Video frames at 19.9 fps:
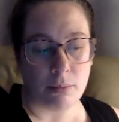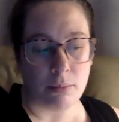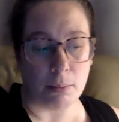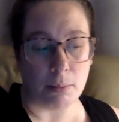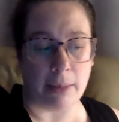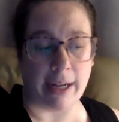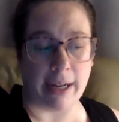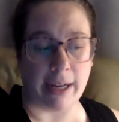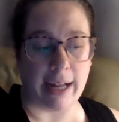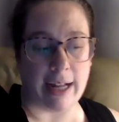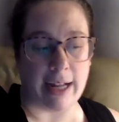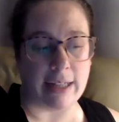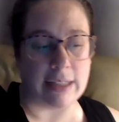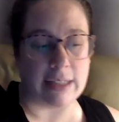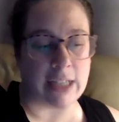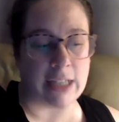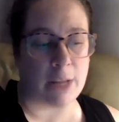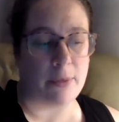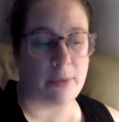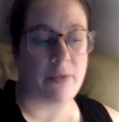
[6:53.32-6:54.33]
because
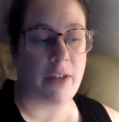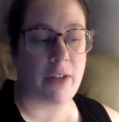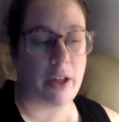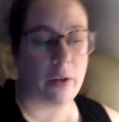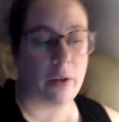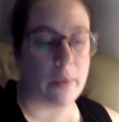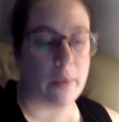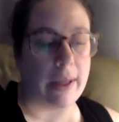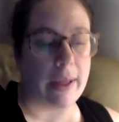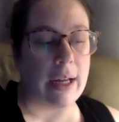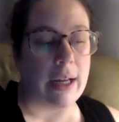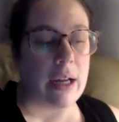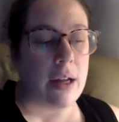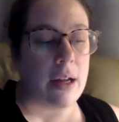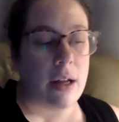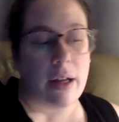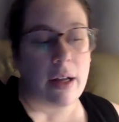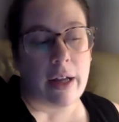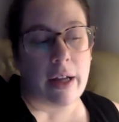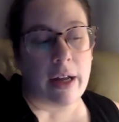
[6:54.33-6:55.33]
some of you
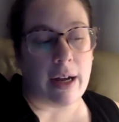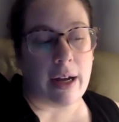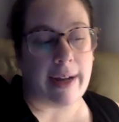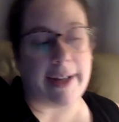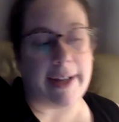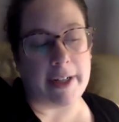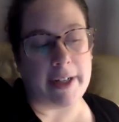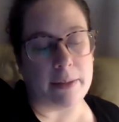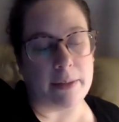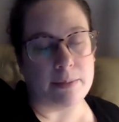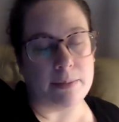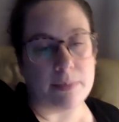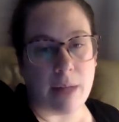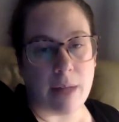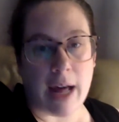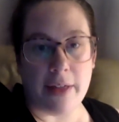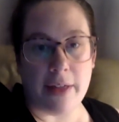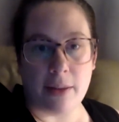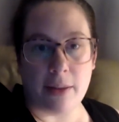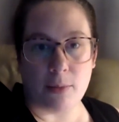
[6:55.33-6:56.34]

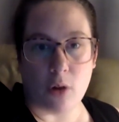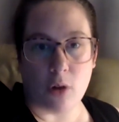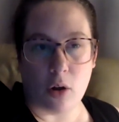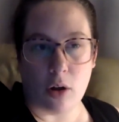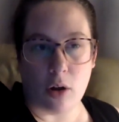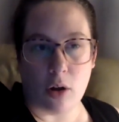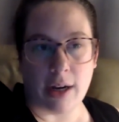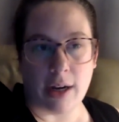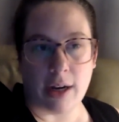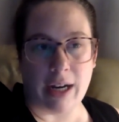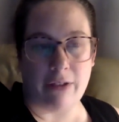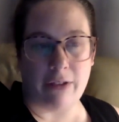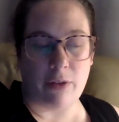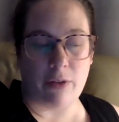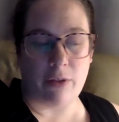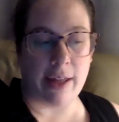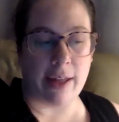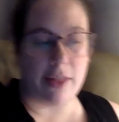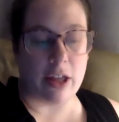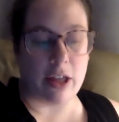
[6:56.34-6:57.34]
got them wrong, and if you
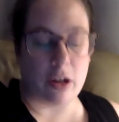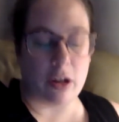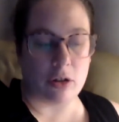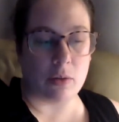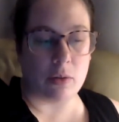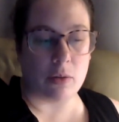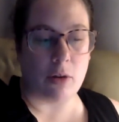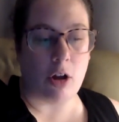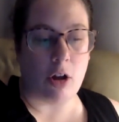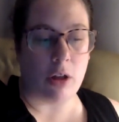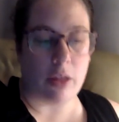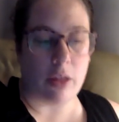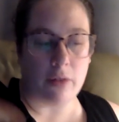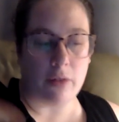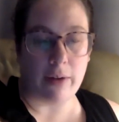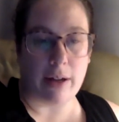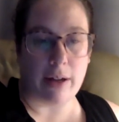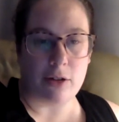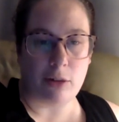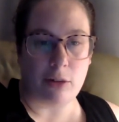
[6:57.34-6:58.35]
get those wrong, then the
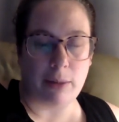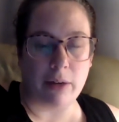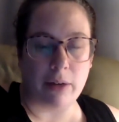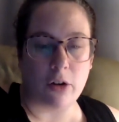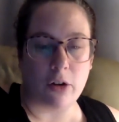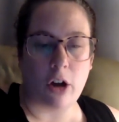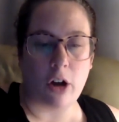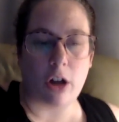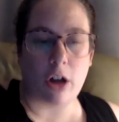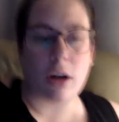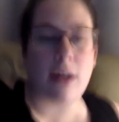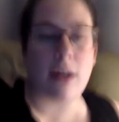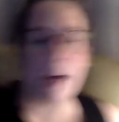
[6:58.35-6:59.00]
rest will be wrong.